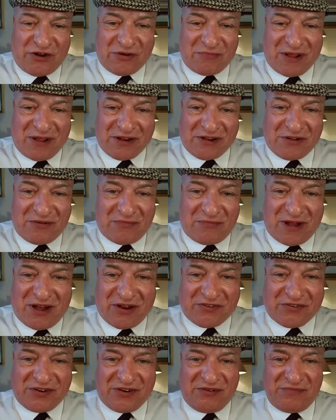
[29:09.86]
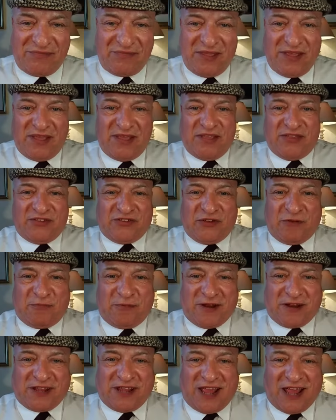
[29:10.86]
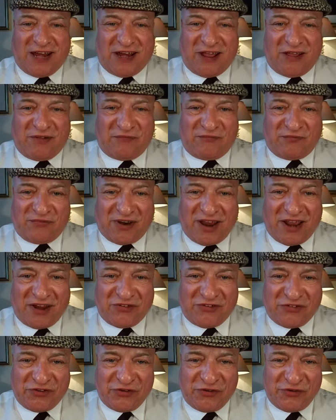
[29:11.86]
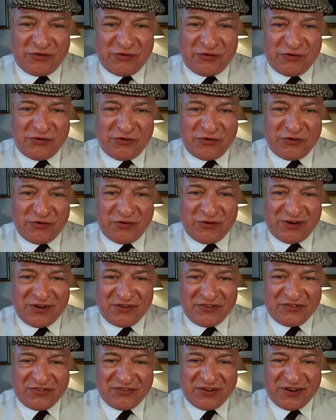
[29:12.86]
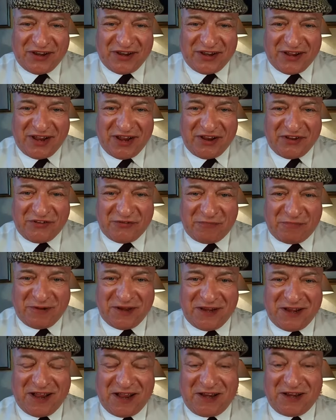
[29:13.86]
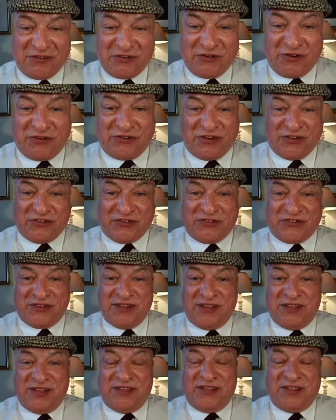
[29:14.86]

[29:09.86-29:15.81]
Michael Martin. Supercalifragilisticexpialidocious,